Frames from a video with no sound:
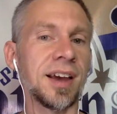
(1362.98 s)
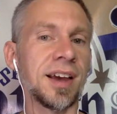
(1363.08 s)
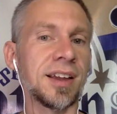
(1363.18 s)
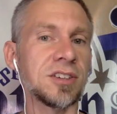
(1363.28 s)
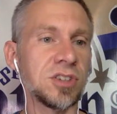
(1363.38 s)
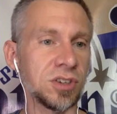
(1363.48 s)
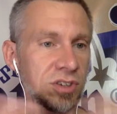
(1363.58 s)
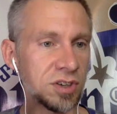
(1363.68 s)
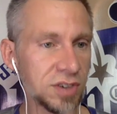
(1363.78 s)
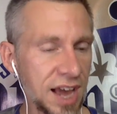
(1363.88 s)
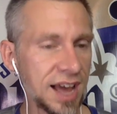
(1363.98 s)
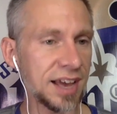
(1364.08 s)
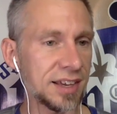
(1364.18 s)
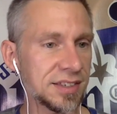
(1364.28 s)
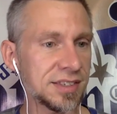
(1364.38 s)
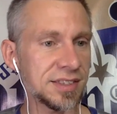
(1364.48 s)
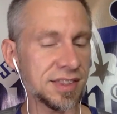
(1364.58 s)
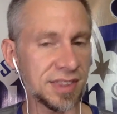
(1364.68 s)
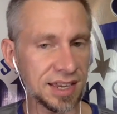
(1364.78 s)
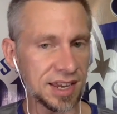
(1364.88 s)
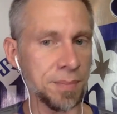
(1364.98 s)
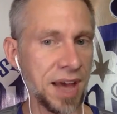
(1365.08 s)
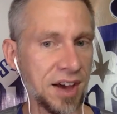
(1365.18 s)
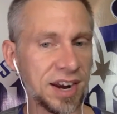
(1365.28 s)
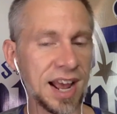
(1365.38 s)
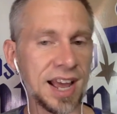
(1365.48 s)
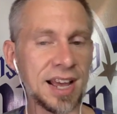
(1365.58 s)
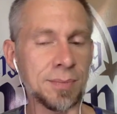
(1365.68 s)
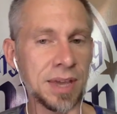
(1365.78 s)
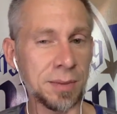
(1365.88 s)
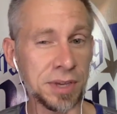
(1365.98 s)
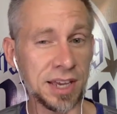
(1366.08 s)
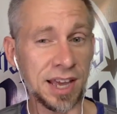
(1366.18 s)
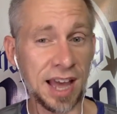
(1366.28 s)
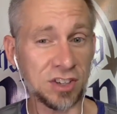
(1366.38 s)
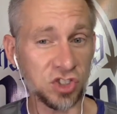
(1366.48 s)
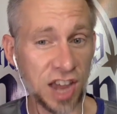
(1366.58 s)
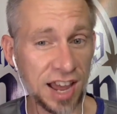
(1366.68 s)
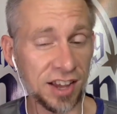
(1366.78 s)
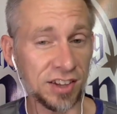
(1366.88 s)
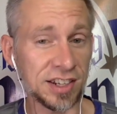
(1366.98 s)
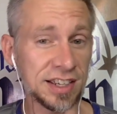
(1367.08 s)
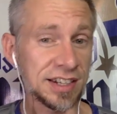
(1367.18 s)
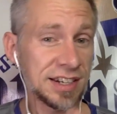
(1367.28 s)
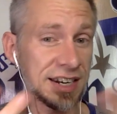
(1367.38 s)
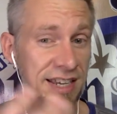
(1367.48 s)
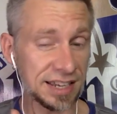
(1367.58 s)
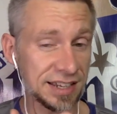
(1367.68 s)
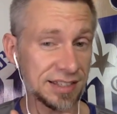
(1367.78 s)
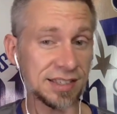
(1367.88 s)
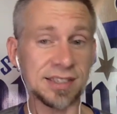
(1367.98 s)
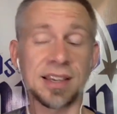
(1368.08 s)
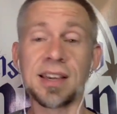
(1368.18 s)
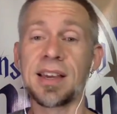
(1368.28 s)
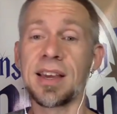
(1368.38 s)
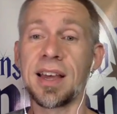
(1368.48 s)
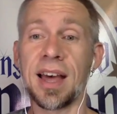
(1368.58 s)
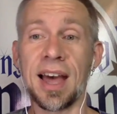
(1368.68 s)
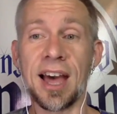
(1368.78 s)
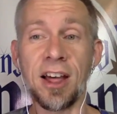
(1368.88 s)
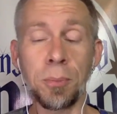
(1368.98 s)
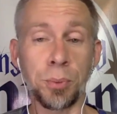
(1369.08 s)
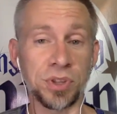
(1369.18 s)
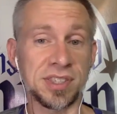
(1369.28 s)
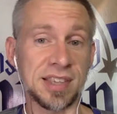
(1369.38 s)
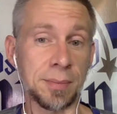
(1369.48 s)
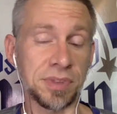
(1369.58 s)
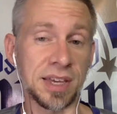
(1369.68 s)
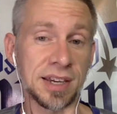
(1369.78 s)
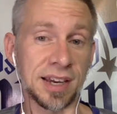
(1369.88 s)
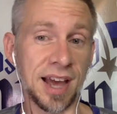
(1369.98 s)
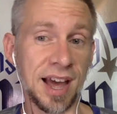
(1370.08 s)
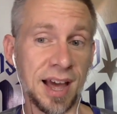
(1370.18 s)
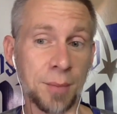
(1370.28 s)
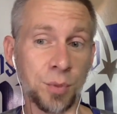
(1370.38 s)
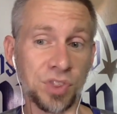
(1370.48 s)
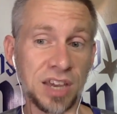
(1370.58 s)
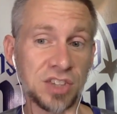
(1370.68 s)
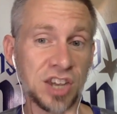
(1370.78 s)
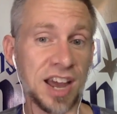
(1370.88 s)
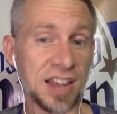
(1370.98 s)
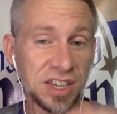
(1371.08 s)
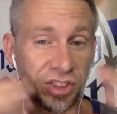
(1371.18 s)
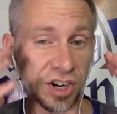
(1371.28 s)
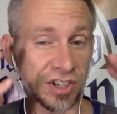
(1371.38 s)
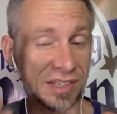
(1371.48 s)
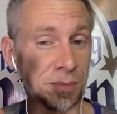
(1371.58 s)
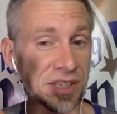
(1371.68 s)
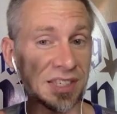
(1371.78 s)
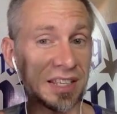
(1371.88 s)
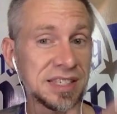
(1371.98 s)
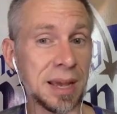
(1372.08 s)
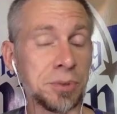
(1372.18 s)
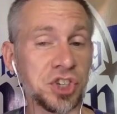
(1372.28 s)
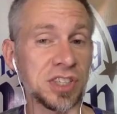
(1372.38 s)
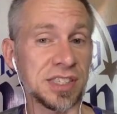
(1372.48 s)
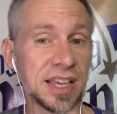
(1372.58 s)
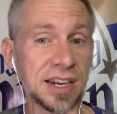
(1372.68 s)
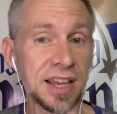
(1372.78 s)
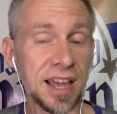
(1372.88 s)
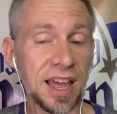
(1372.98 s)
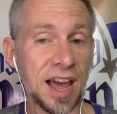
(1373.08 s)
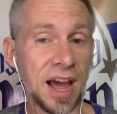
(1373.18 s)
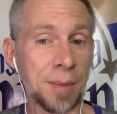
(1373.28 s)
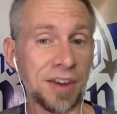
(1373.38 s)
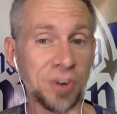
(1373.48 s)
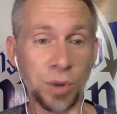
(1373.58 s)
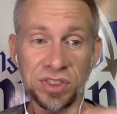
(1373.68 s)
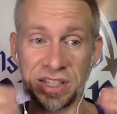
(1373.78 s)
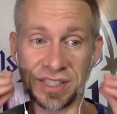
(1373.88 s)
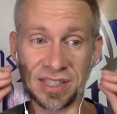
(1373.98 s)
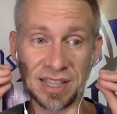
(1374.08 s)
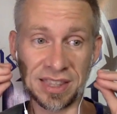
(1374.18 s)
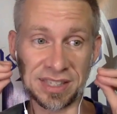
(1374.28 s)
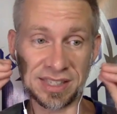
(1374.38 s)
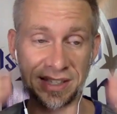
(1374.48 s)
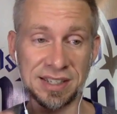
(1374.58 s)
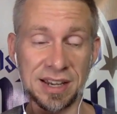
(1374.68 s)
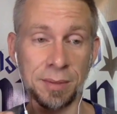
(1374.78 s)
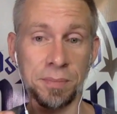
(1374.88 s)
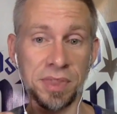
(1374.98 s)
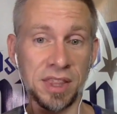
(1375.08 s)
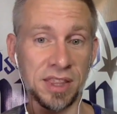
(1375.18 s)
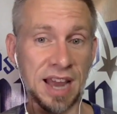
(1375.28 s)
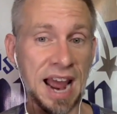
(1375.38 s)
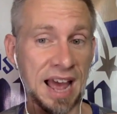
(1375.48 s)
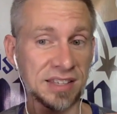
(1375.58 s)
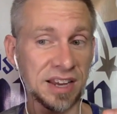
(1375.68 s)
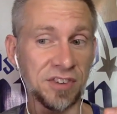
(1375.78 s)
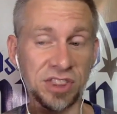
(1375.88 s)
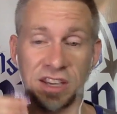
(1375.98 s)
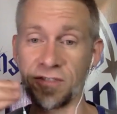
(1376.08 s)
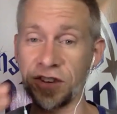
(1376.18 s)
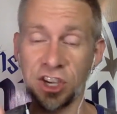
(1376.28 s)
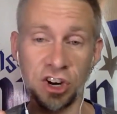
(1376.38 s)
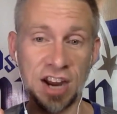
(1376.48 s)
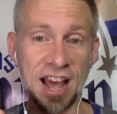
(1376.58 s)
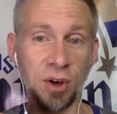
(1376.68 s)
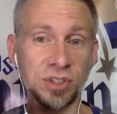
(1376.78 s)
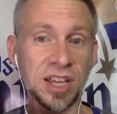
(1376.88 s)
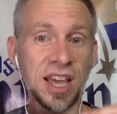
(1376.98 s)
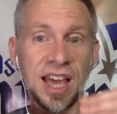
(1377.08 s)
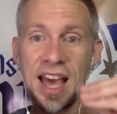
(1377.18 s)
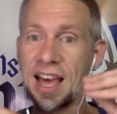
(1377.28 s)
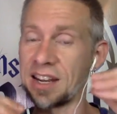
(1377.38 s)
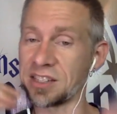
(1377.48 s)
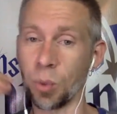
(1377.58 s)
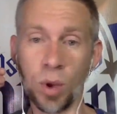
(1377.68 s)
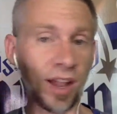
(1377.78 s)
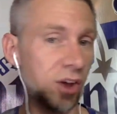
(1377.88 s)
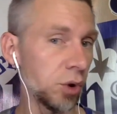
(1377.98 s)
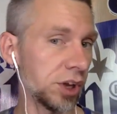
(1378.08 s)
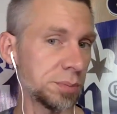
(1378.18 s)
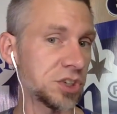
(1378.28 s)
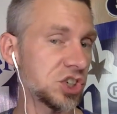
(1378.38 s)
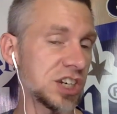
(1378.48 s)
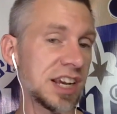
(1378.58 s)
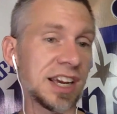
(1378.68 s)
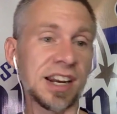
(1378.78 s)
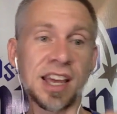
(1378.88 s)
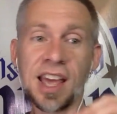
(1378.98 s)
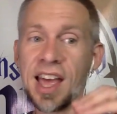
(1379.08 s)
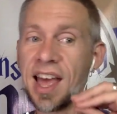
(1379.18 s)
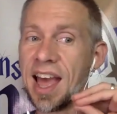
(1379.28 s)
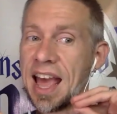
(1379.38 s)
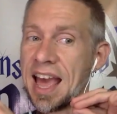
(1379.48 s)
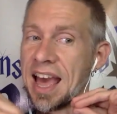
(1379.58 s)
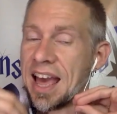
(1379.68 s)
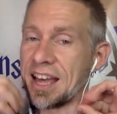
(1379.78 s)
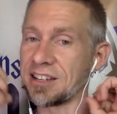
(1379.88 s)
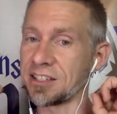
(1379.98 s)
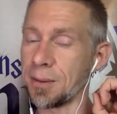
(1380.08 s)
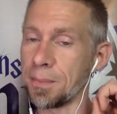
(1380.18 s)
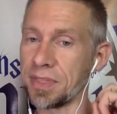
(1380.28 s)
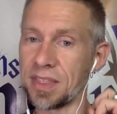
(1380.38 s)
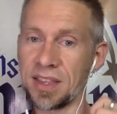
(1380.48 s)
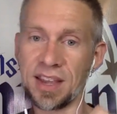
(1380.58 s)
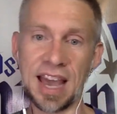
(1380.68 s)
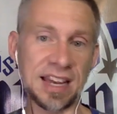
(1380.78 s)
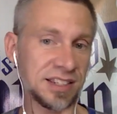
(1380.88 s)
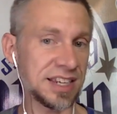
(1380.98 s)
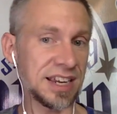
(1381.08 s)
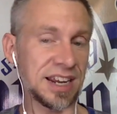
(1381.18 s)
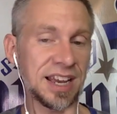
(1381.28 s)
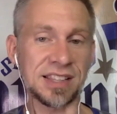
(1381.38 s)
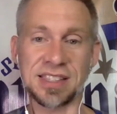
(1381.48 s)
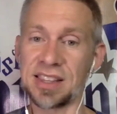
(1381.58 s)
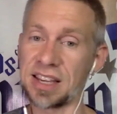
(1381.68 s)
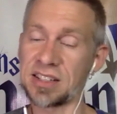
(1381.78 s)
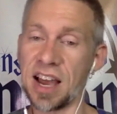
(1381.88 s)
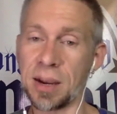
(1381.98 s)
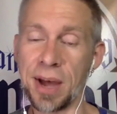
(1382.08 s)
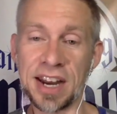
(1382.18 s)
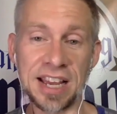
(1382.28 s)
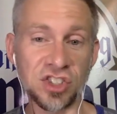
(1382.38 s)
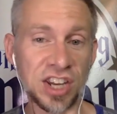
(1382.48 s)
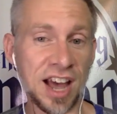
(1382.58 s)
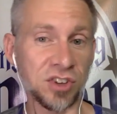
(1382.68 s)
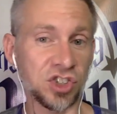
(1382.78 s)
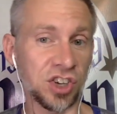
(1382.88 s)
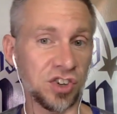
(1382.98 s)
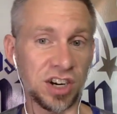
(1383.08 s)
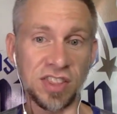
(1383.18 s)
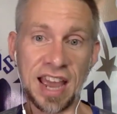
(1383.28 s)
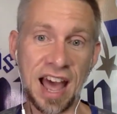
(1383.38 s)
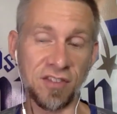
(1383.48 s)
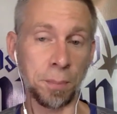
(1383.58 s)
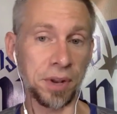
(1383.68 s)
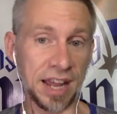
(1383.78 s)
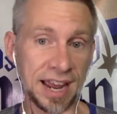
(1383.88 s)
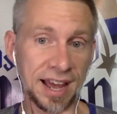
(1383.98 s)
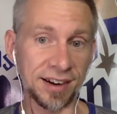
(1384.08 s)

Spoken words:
do you guys think about, hey, maybe a child, it needs help with something, with aging out? I think there are some misconceptions that everyone thinks that the system has everything figured out and it's a well-oiled machine, and 18 hits and they talk about aging out children and they have a plan.